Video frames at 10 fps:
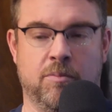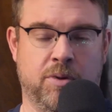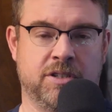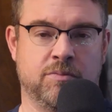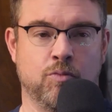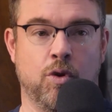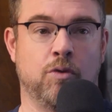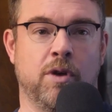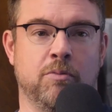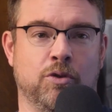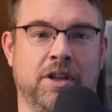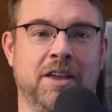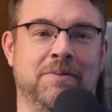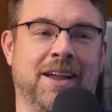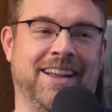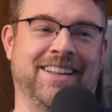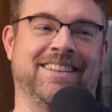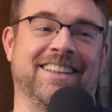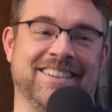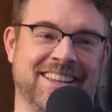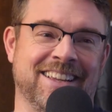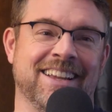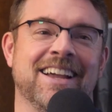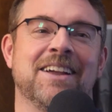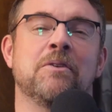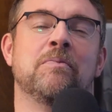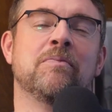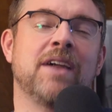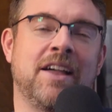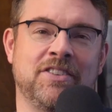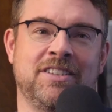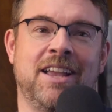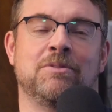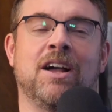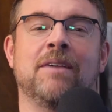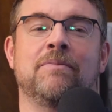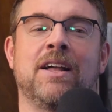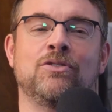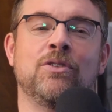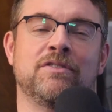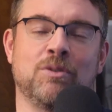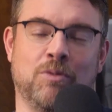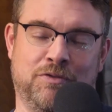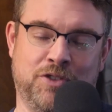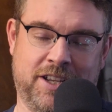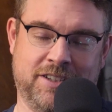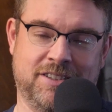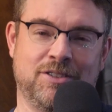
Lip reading: But it's way more laid back than the. At the same time, that's only if someone flexes. So